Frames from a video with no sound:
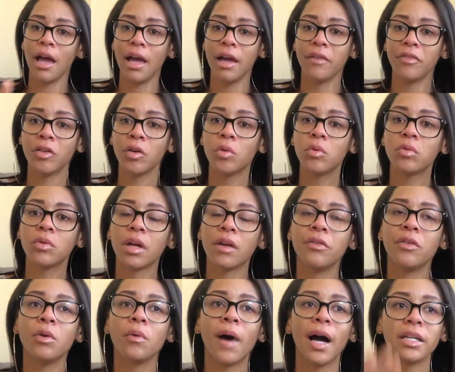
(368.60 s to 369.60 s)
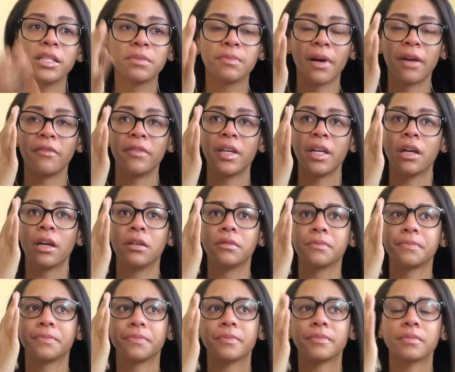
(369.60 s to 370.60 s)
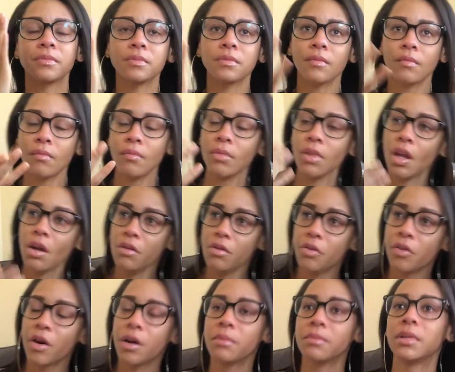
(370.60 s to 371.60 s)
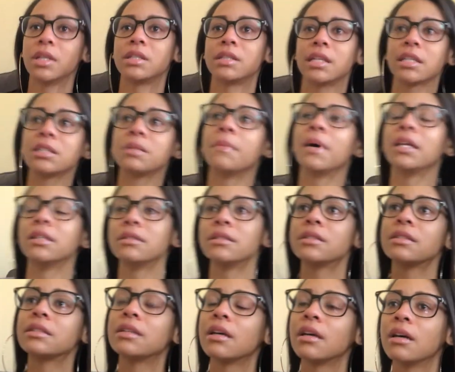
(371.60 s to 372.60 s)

if you watch my video from the 6 months